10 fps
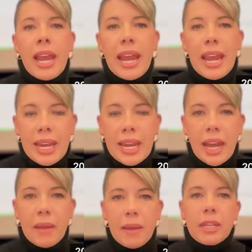
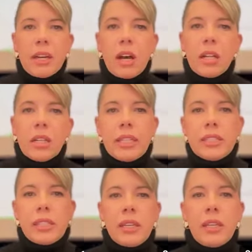And I'm going to call
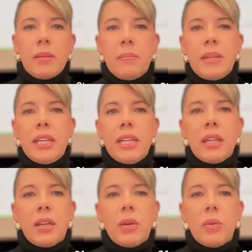it
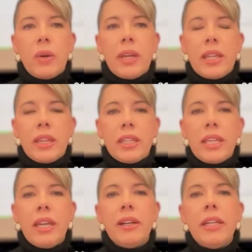Meet with
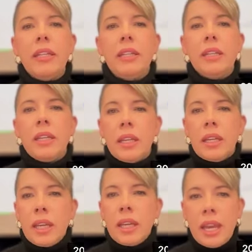Karen.
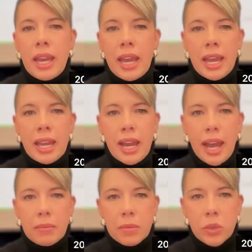And
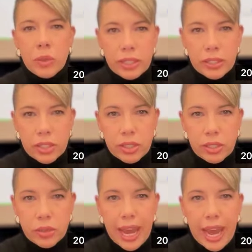I'm going
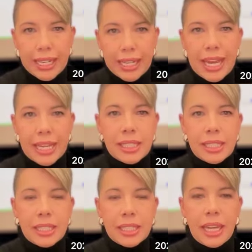to add a
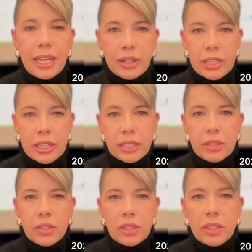guest, Karen.
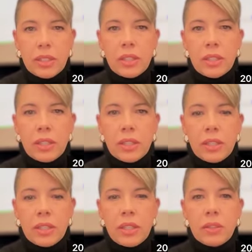
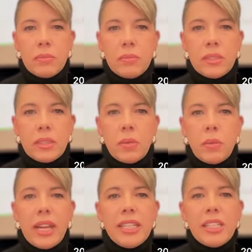Oops,
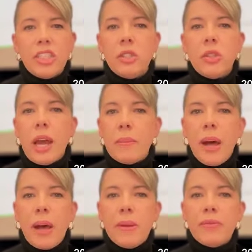why did she not
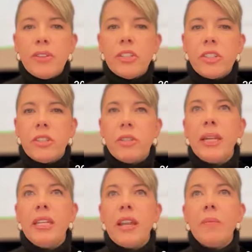pop up first? You're
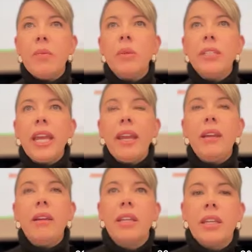my number one
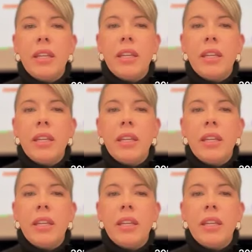Karen.